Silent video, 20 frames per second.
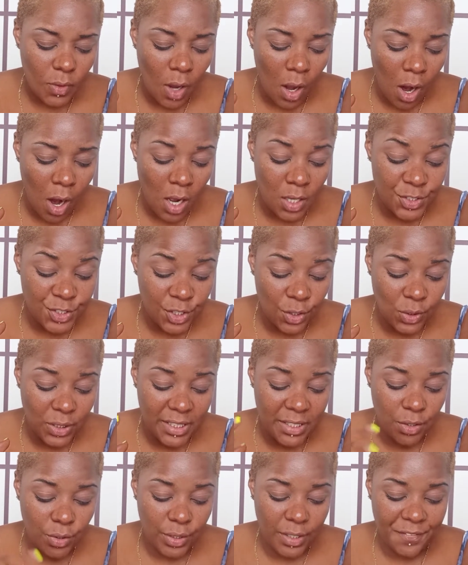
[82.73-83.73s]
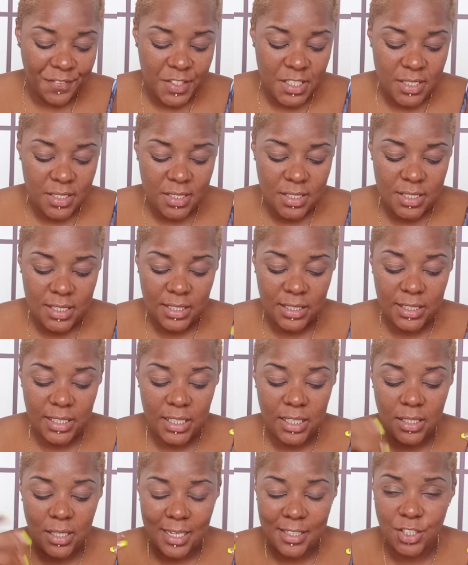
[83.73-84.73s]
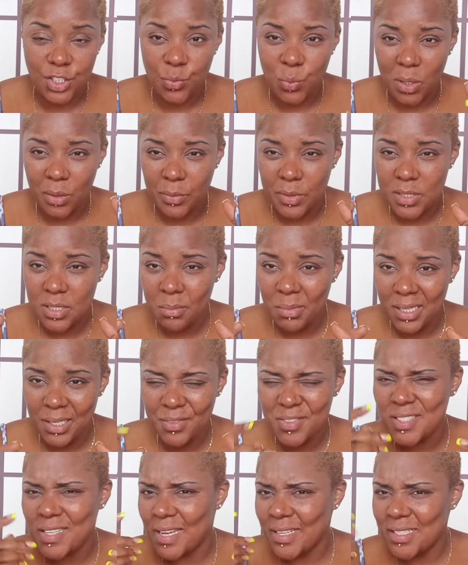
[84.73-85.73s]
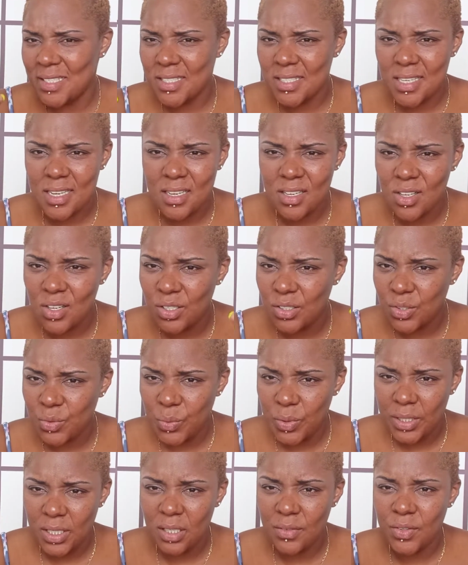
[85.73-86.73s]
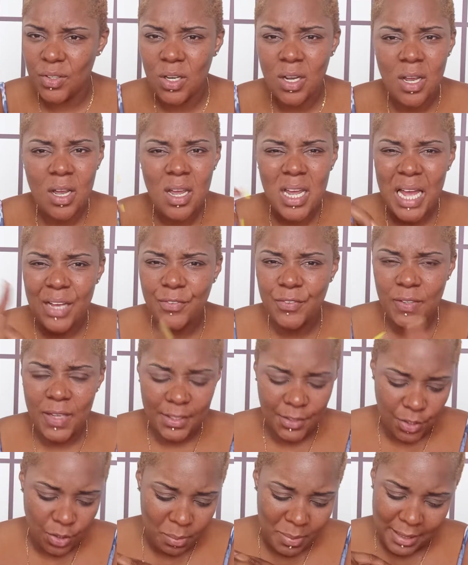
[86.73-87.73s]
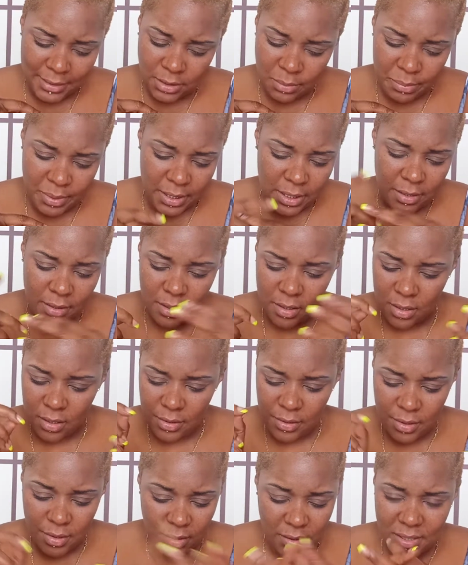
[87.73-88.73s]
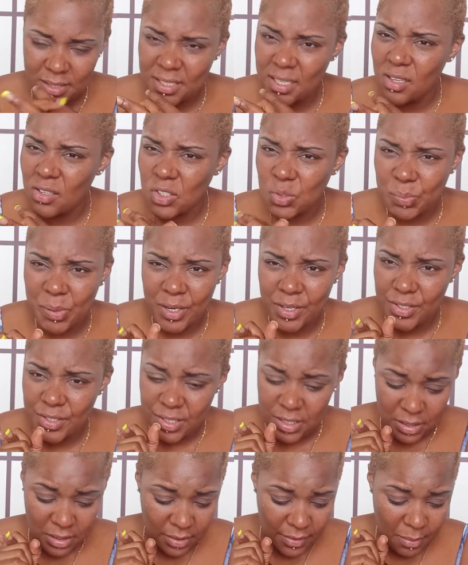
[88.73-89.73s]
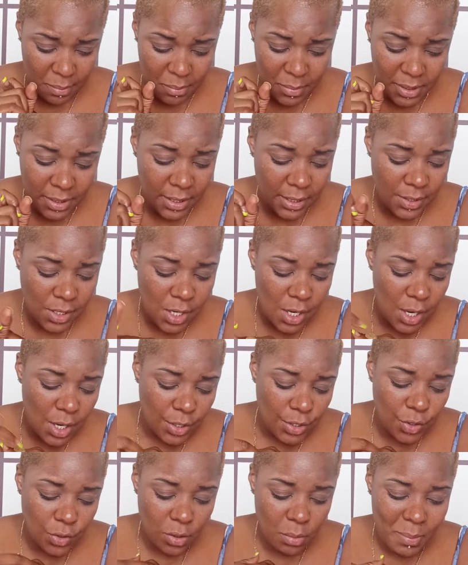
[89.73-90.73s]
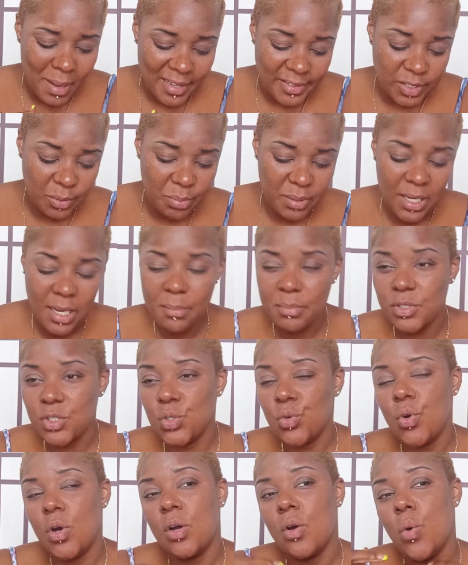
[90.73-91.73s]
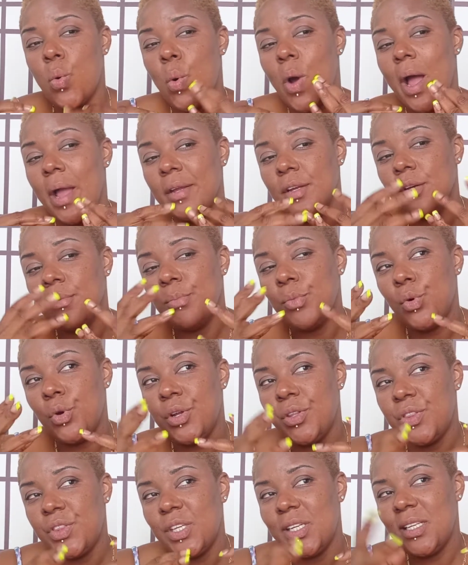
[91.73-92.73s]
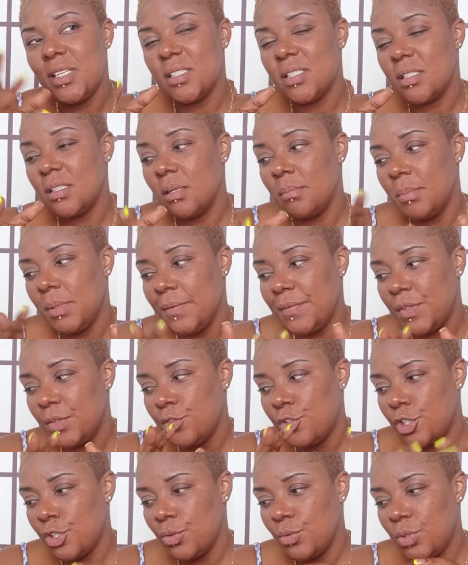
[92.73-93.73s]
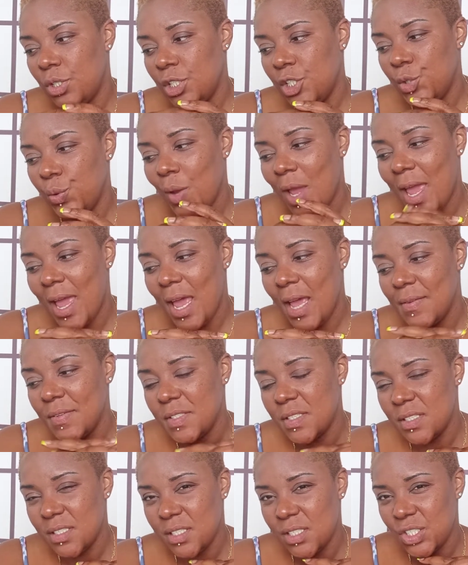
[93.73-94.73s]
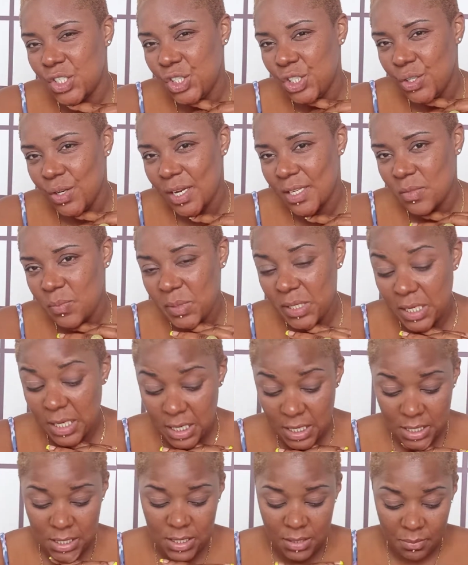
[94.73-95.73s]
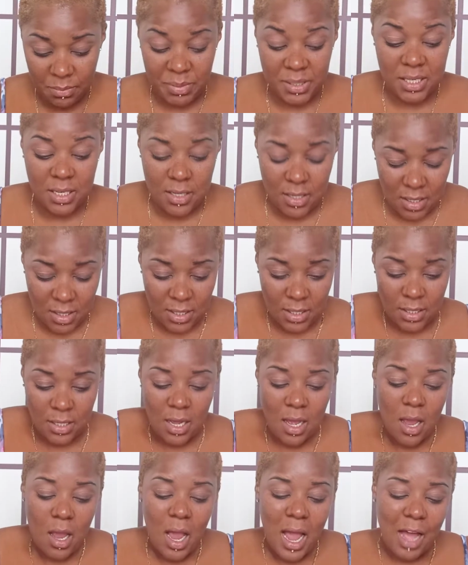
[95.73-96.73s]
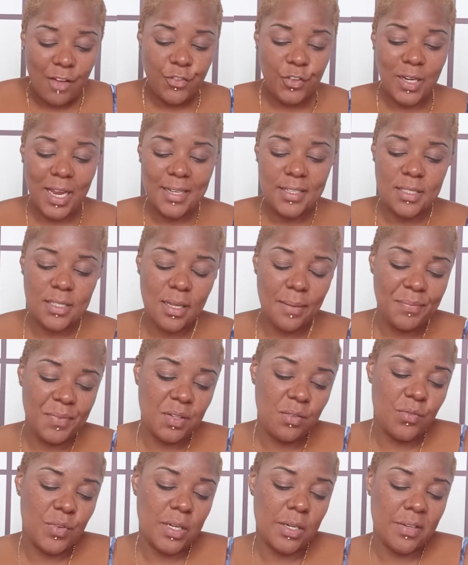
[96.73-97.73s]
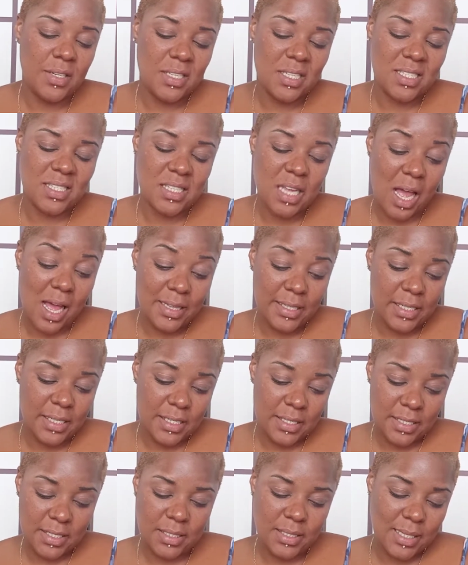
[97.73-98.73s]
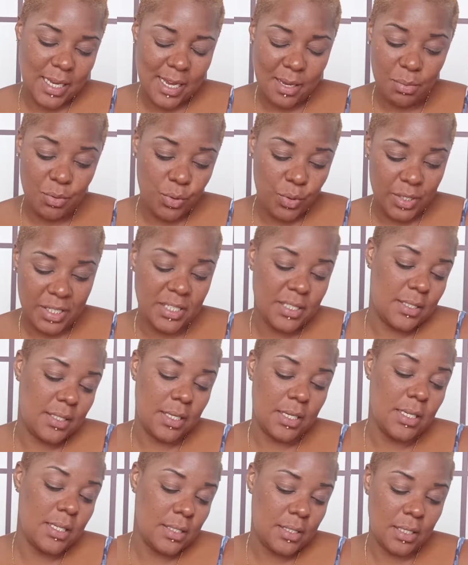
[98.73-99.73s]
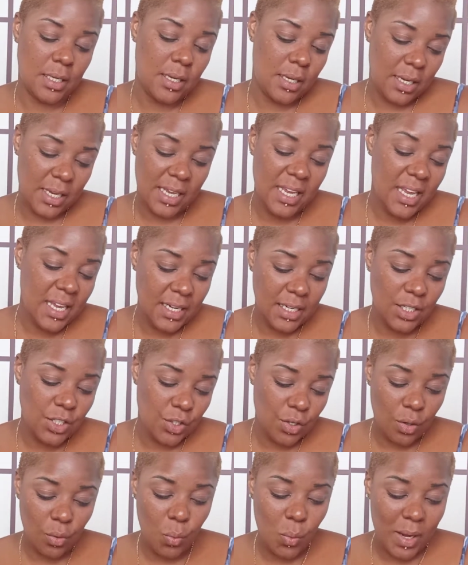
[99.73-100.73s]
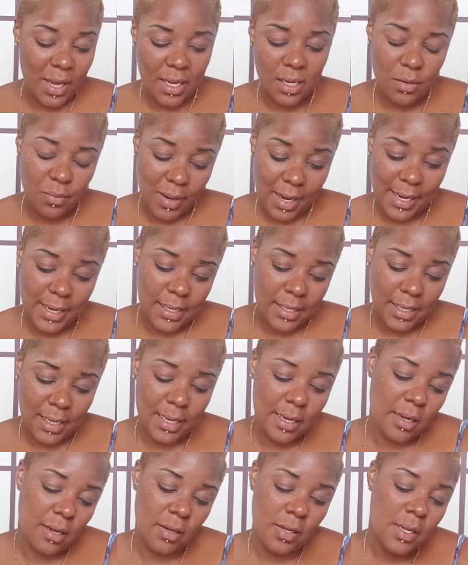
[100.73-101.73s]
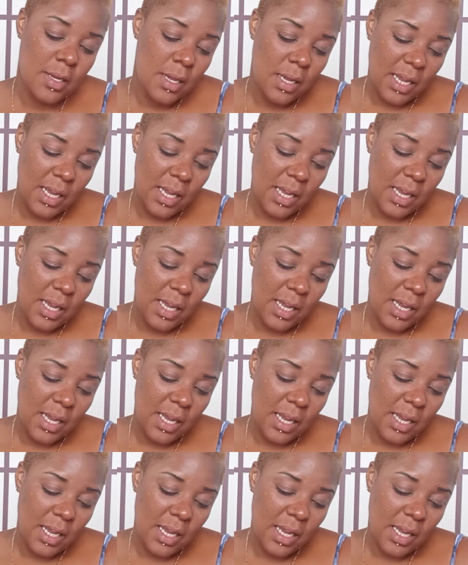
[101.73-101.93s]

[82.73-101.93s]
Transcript: also leo if this is dealing in like you work with somebody who's like sales or whatever i feel like you're about to be the the salesperson of the month you're about to be able to acquire more things in the month of june than you have since this year has begin begun i feel like something very solid and stable is is uh, heading your way right now